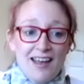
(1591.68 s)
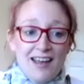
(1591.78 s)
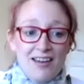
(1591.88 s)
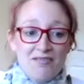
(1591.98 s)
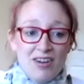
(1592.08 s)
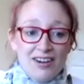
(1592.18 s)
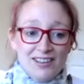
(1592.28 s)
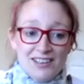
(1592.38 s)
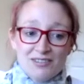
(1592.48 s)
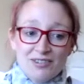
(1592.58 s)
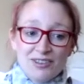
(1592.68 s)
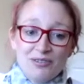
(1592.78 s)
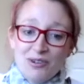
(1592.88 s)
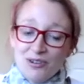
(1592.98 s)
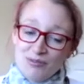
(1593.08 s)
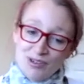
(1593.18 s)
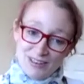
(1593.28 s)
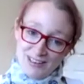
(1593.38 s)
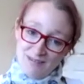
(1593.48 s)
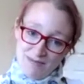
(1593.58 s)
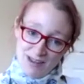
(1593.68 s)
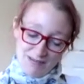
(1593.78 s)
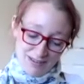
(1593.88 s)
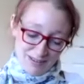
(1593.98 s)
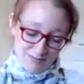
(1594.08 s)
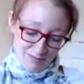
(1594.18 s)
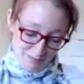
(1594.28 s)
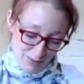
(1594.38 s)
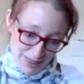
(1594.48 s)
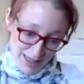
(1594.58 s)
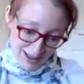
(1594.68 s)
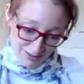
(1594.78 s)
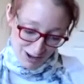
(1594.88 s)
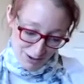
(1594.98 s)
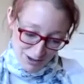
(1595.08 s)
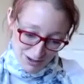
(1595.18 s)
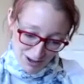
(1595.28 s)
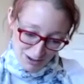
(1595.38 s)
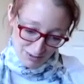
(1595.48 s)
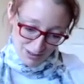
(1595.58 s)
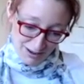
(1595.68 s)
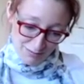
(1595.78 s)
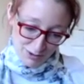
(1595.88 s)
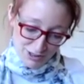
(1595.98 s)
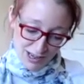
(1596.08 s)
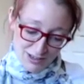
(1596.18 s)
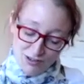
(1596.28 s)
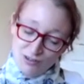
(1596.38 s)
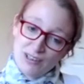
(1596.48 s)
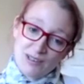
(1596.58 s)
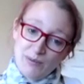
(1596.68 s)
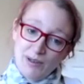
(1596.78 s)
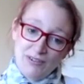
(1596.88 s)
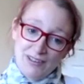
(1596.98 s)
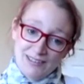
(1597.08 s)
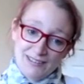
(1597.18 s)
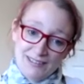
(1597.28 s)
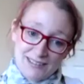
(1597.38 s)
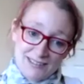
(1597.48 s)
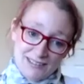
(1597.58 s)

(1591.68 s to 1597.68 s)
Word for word: Um, and I just wondered, what what did you mean by that, and where were you going with that, and was that your experience?